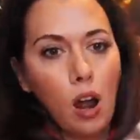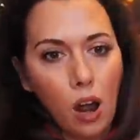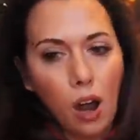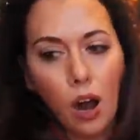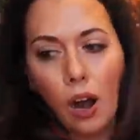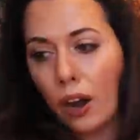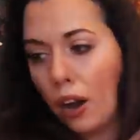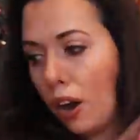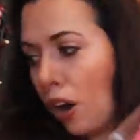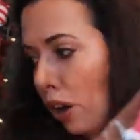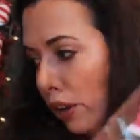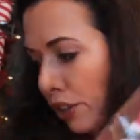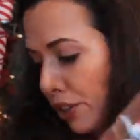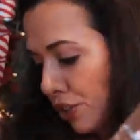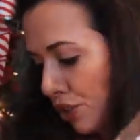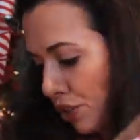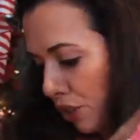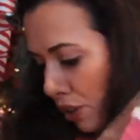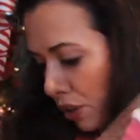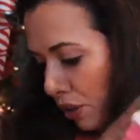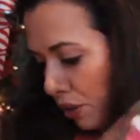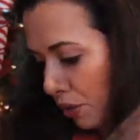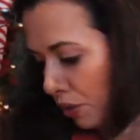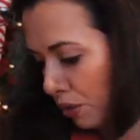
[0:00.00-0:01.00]
are
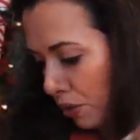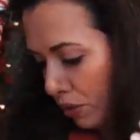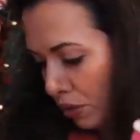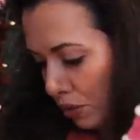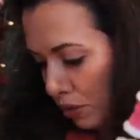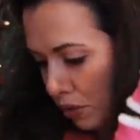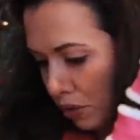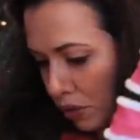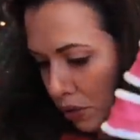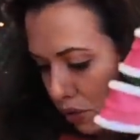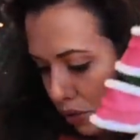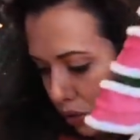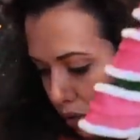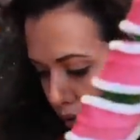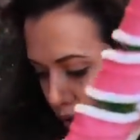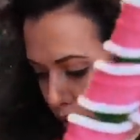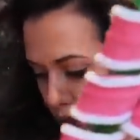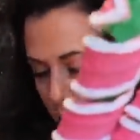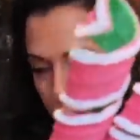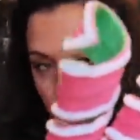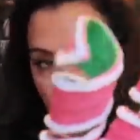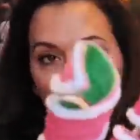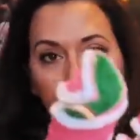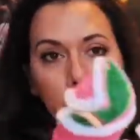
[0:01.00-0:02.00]
also,
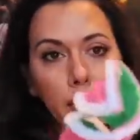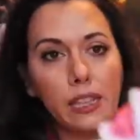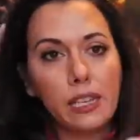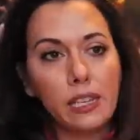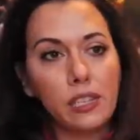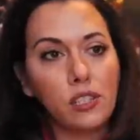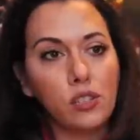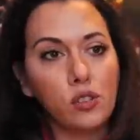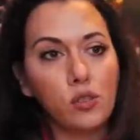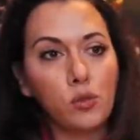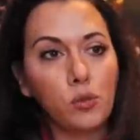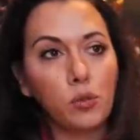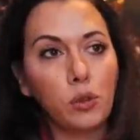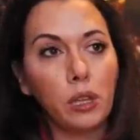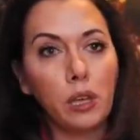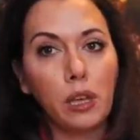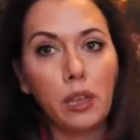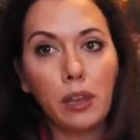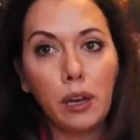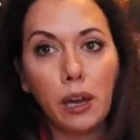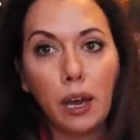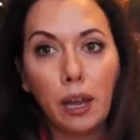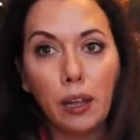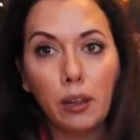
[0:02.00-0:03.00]
like this is
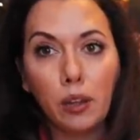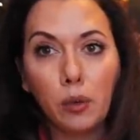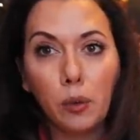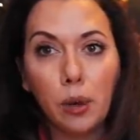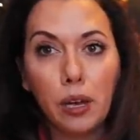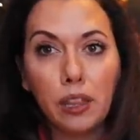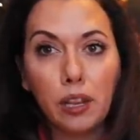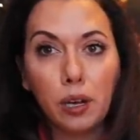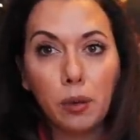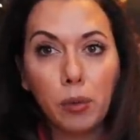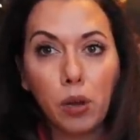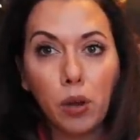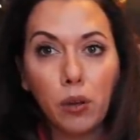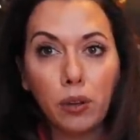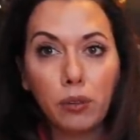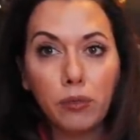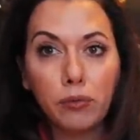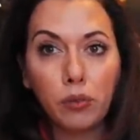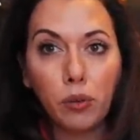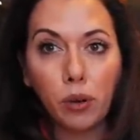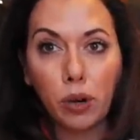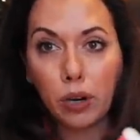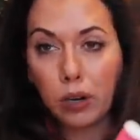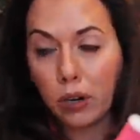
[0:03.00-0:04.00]
really the colorway that I'm going
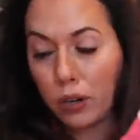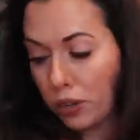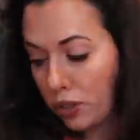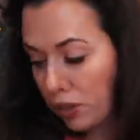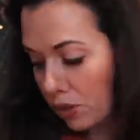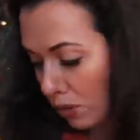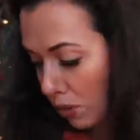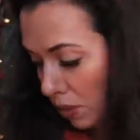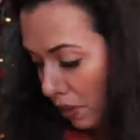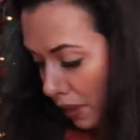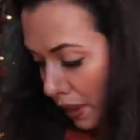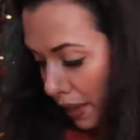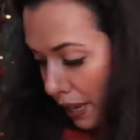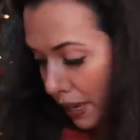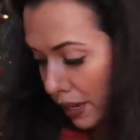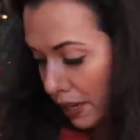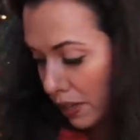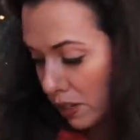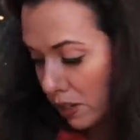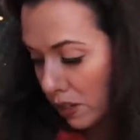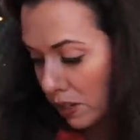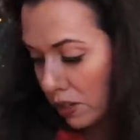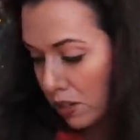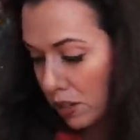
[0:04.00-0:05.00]
for. So
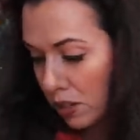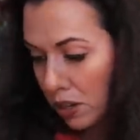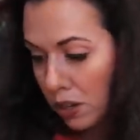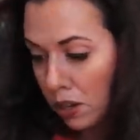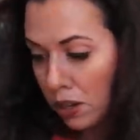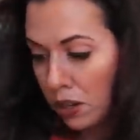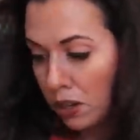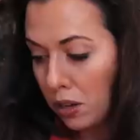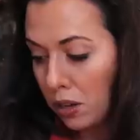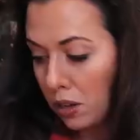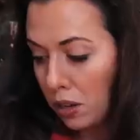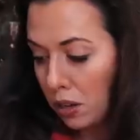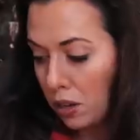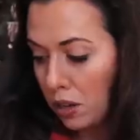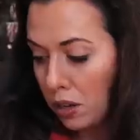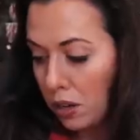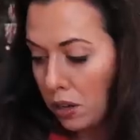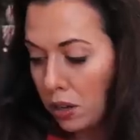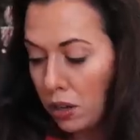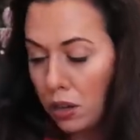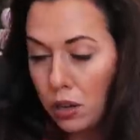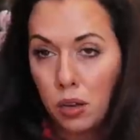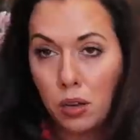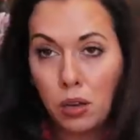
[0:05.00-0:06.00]
this
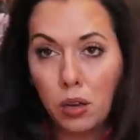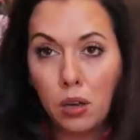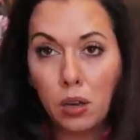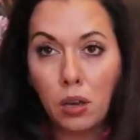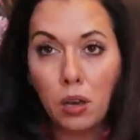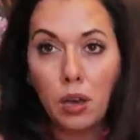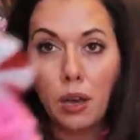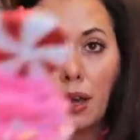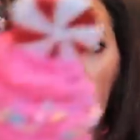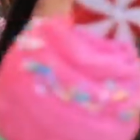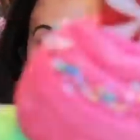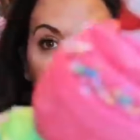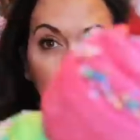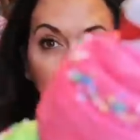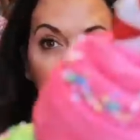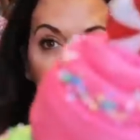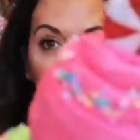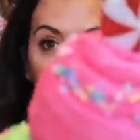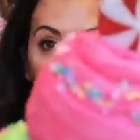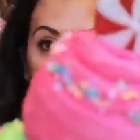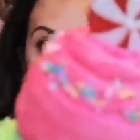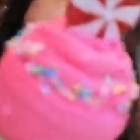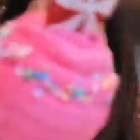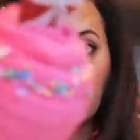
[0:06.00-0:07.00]
and
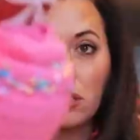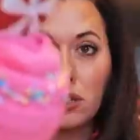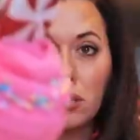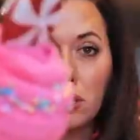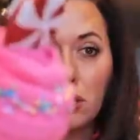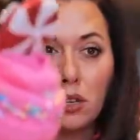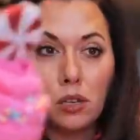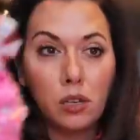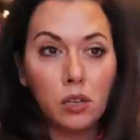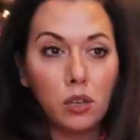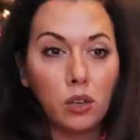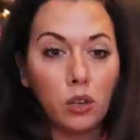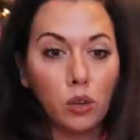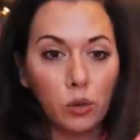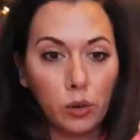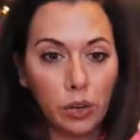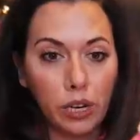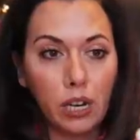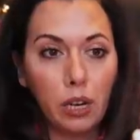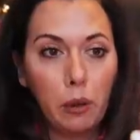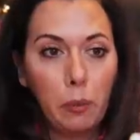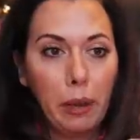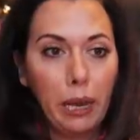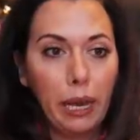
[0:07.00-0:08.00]
this,
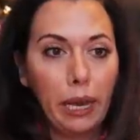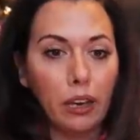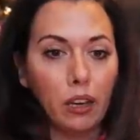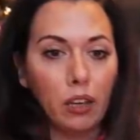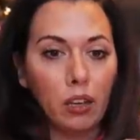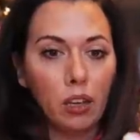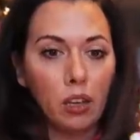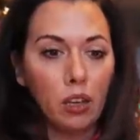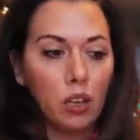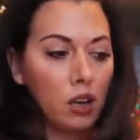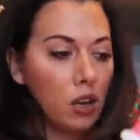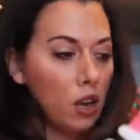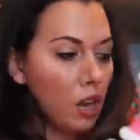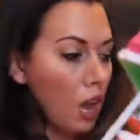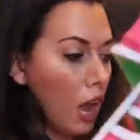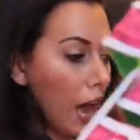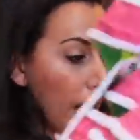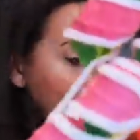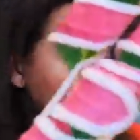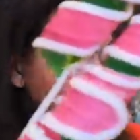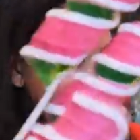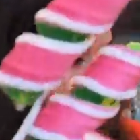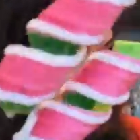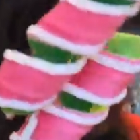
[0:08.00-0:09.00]
green and pink.
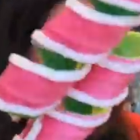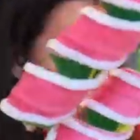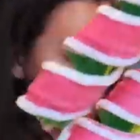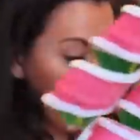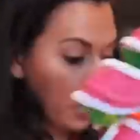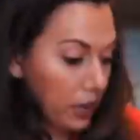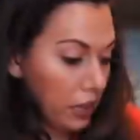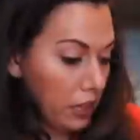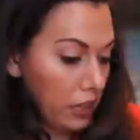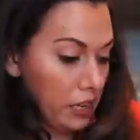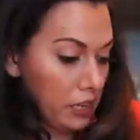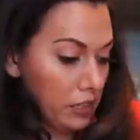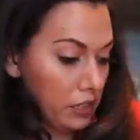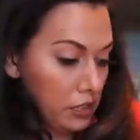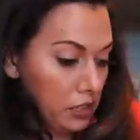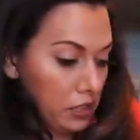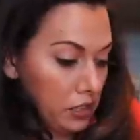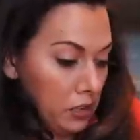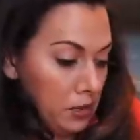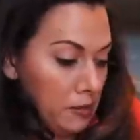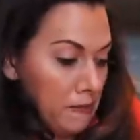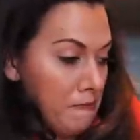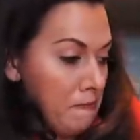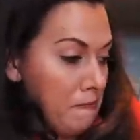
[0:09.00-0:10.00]
I got a ton of these.